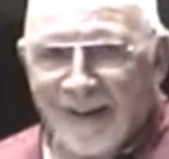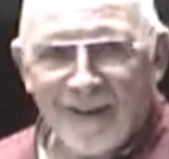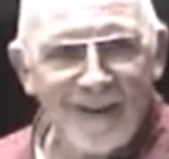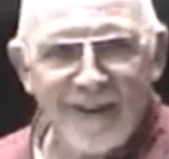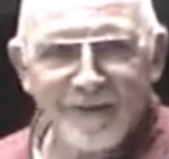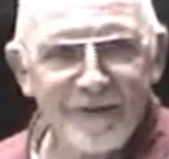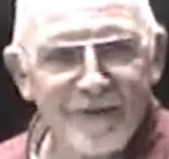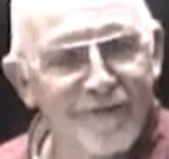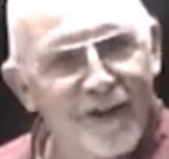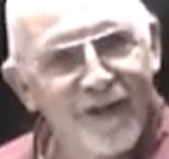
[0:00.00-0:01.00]
Oh, there were
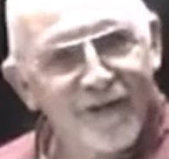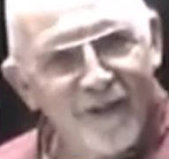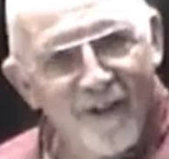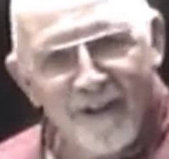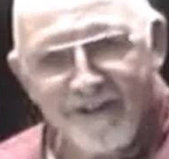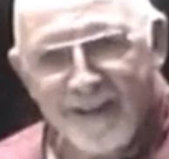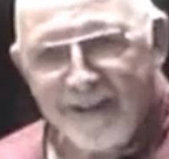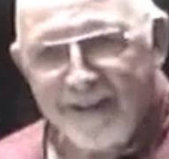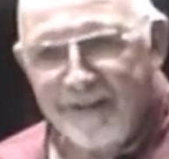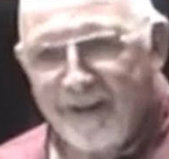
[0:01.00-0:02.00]
some funny stories.
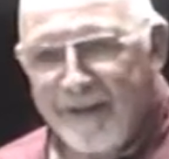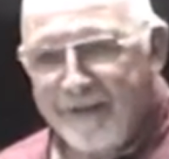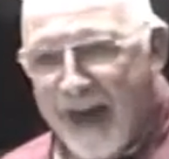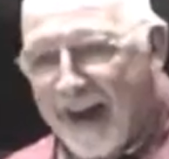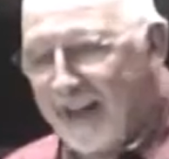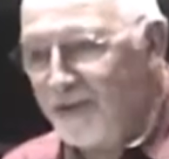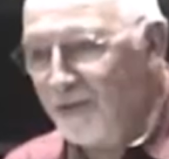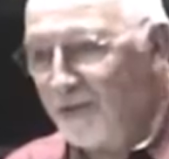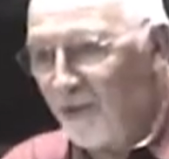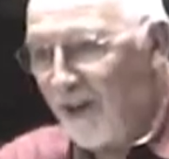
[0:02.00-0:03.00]
We had a
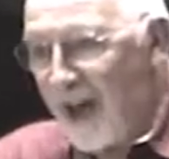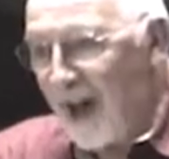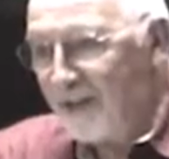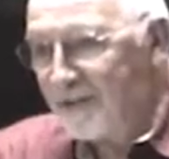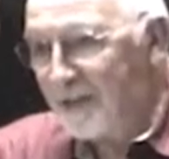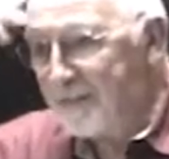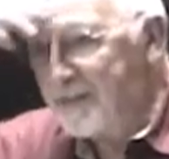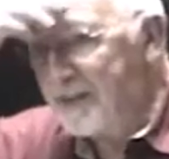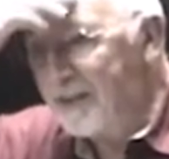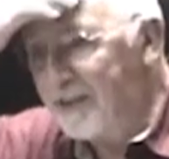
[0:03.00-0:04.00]
2-story house up
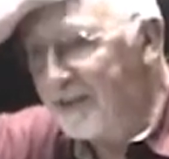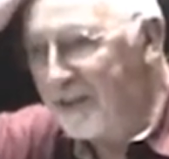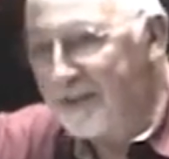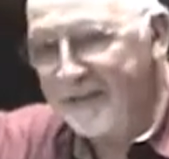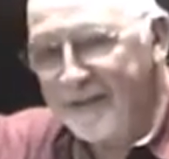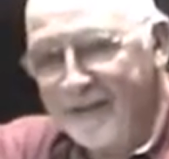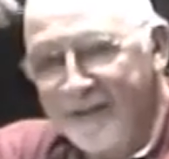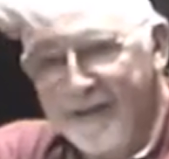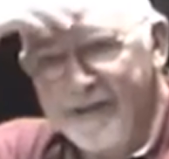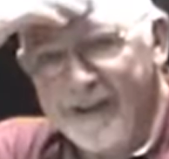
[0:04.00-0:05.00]
in
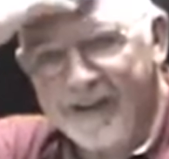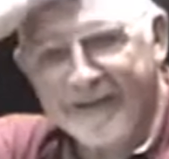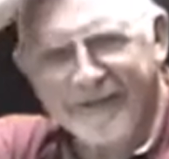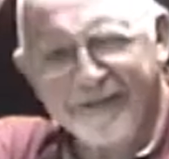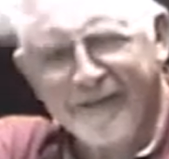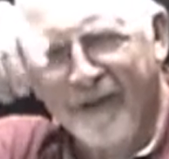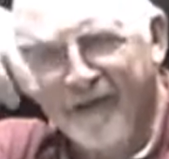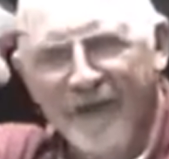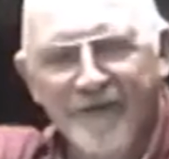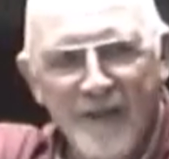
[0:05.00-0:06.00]
north
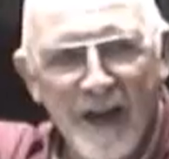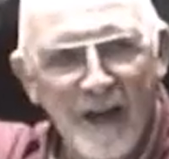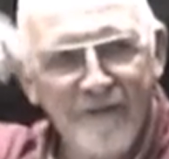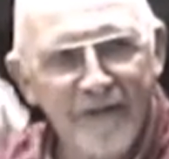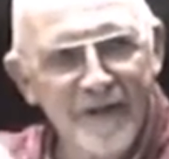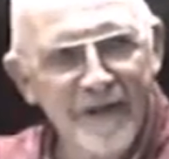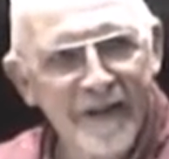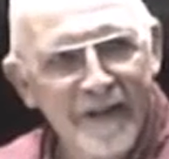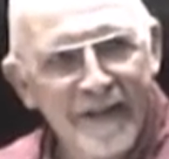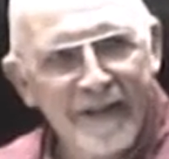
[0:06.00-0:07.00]
central California,
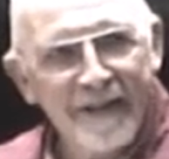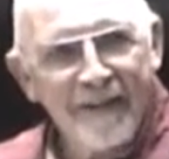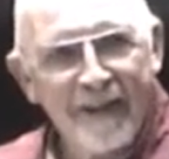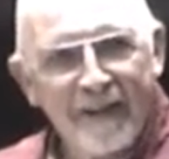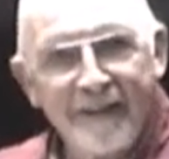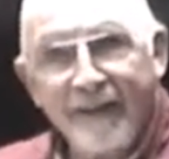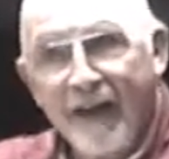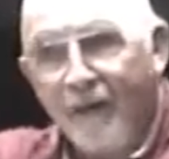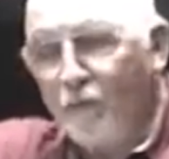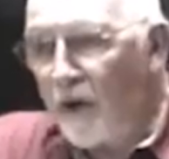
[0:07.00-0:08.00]
and it
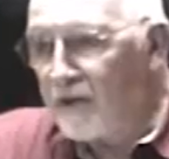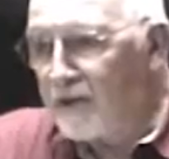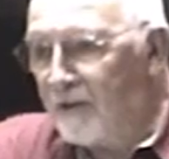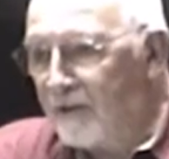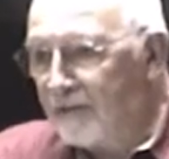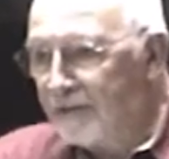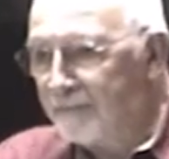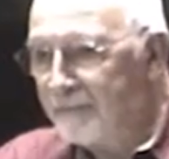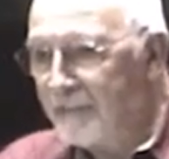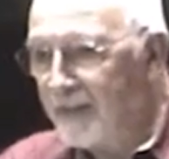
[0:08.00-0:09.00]
had a water cooler.
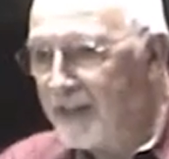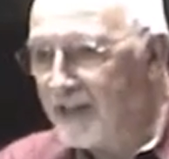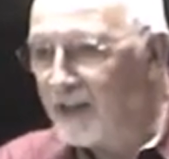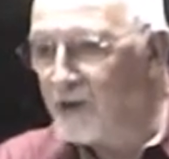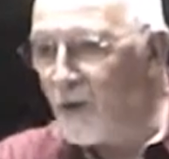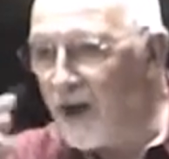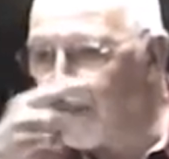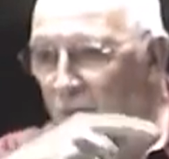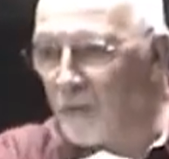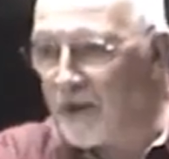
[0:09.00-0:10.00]
Well, he could go
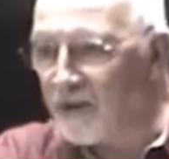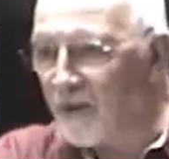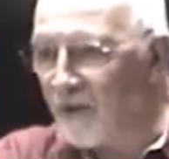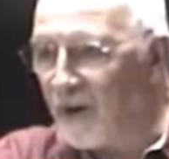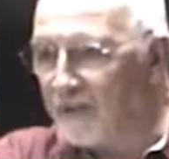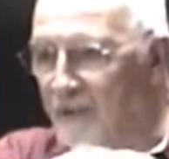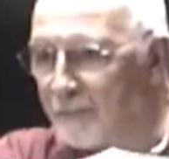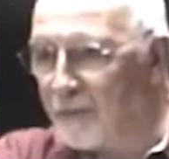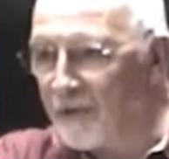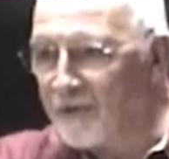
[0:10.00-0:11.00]
out the window onto the
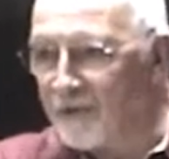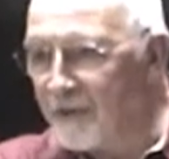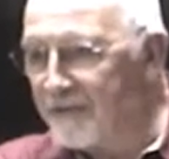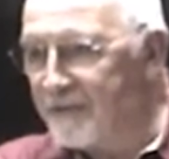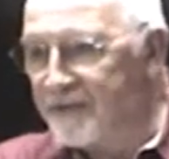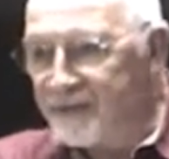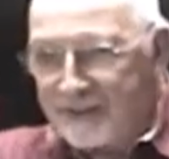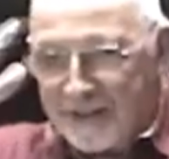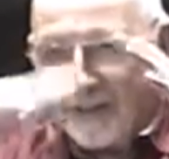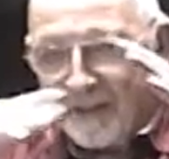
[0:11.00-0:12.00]
porch roof and then
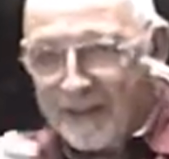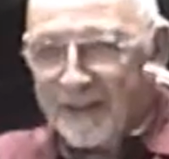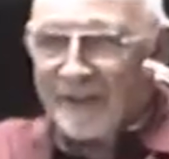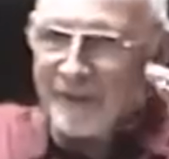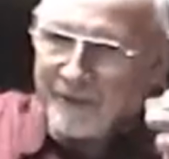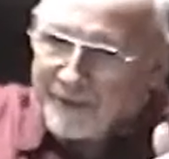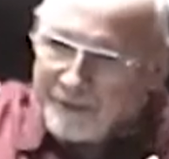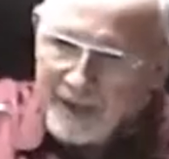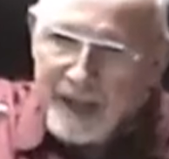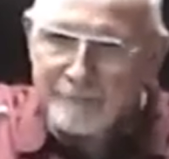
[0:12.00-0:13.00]

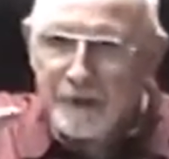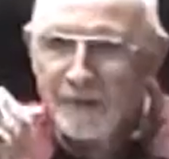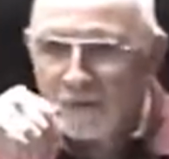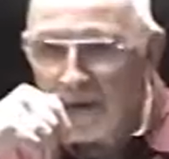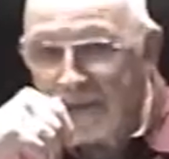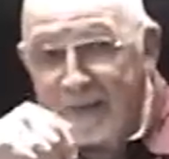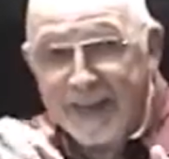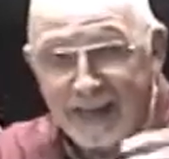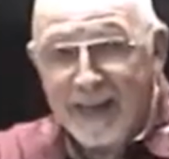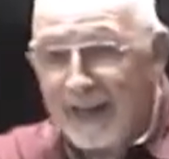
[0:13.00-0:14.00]
lay up on the roof, and
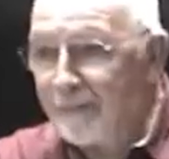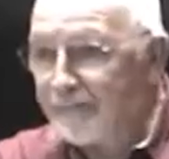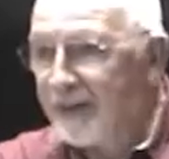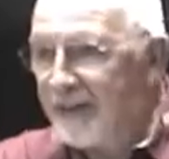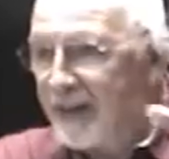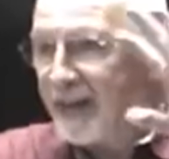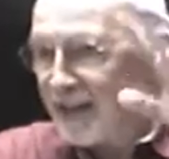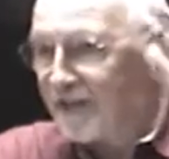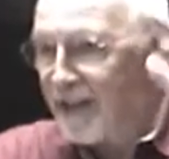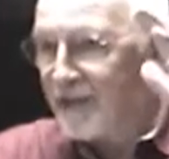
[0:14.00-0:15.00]
he'd get up there and then he
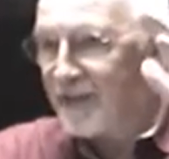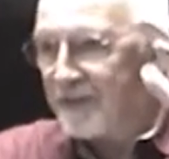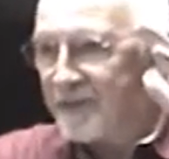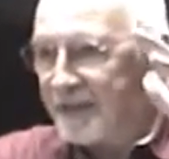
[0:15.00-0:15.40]
could fix it.